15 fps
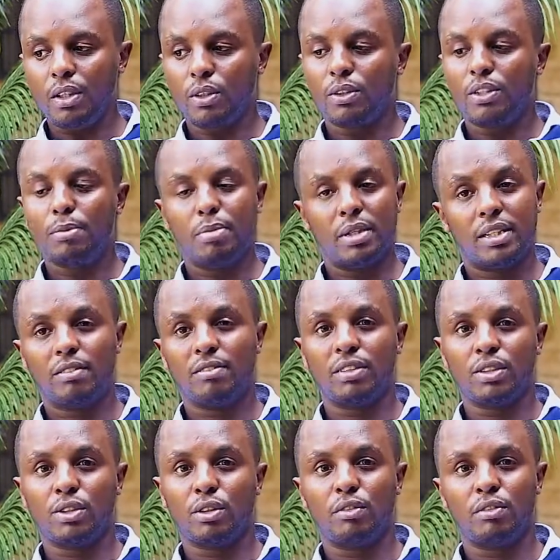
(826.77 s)
on the
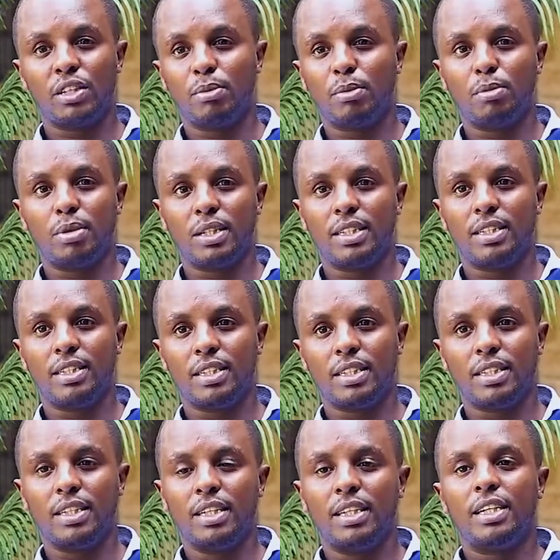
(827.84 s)
benefits of e-mobility
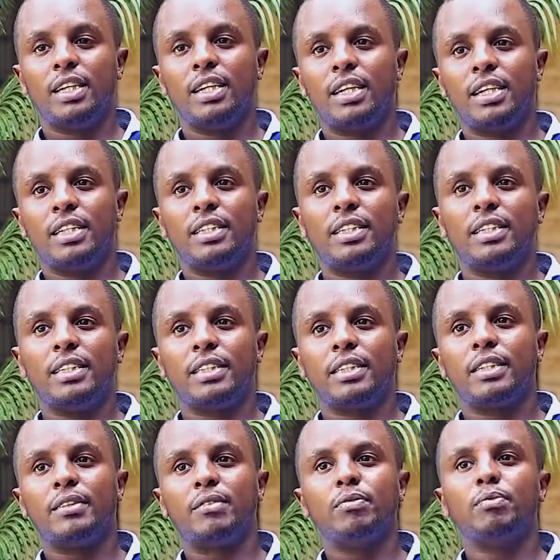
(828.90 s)
and
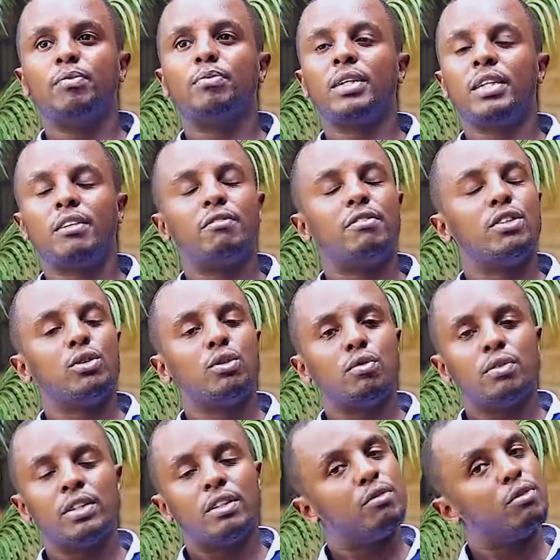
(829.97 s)
the benefits
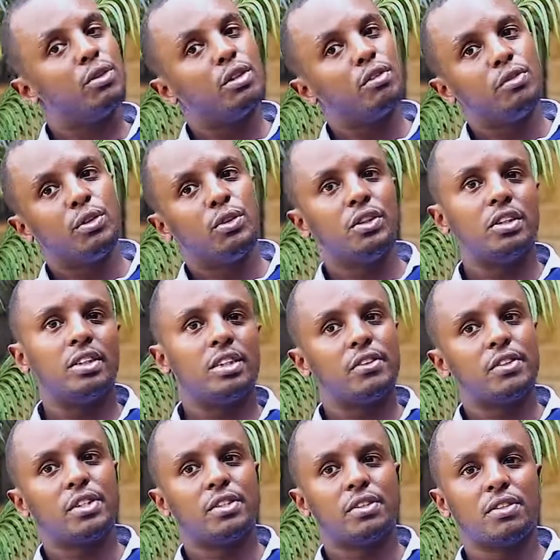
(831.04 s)
of it for the future
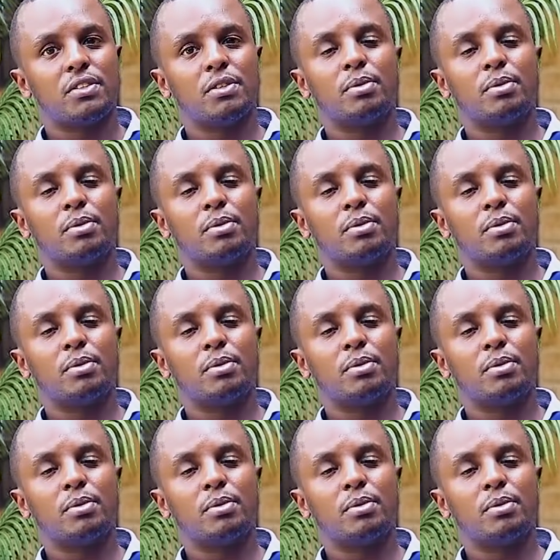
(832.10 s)
generations.